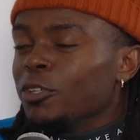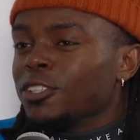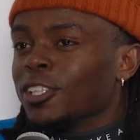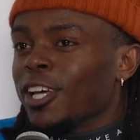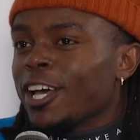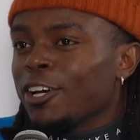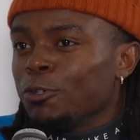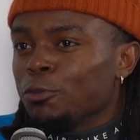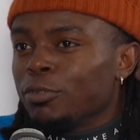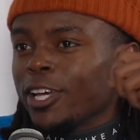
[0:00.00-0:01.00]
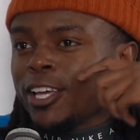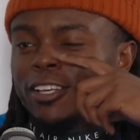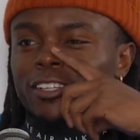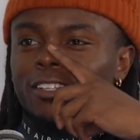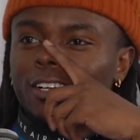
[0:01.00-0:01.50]
What's the guy who
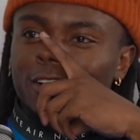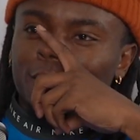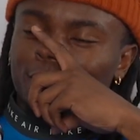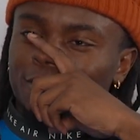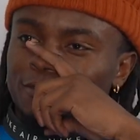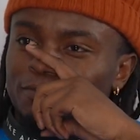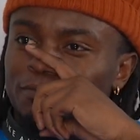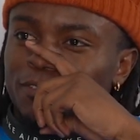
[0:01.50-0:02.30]
played in